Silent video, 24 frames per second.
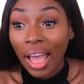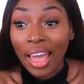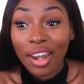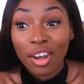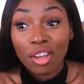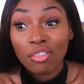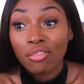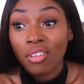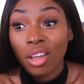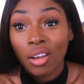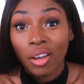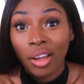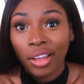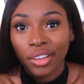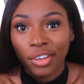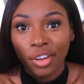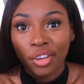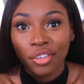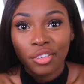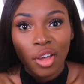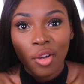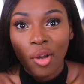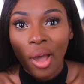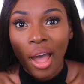I don't know. I
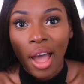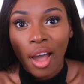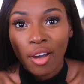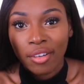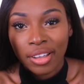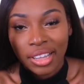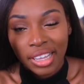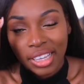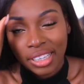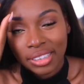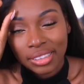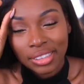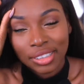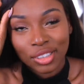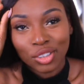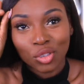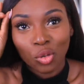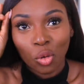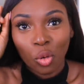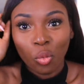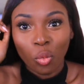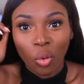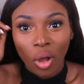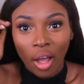don't know how each
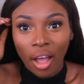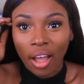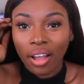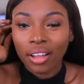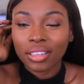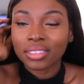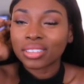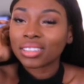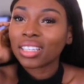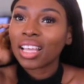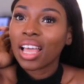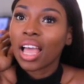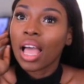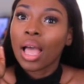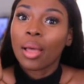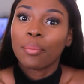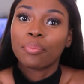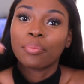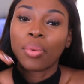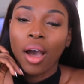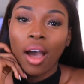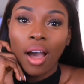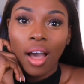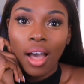store works.
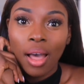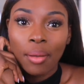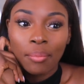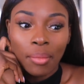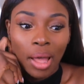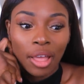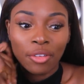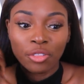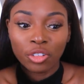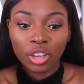But um, I